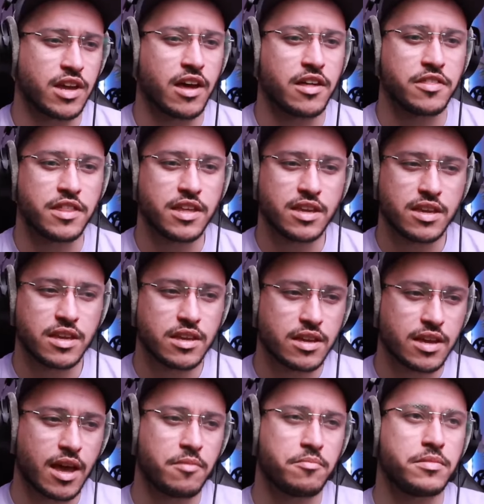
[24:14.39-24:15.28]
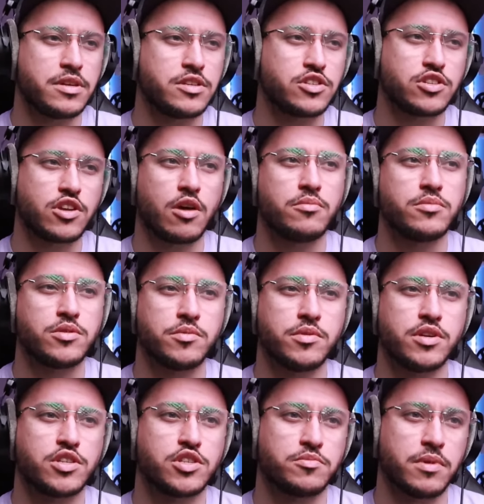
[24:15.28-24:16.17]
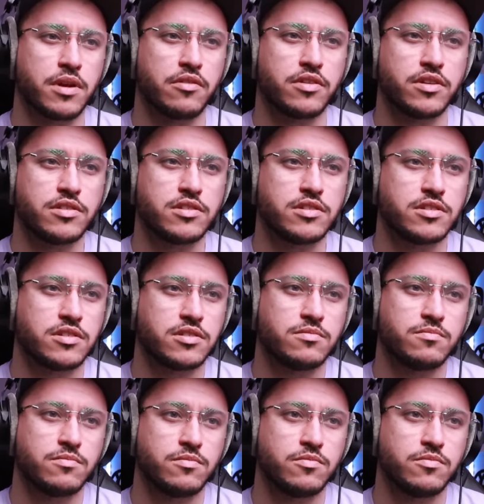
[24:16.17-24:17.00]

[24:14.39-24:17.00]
I think it can be scoped to an experience,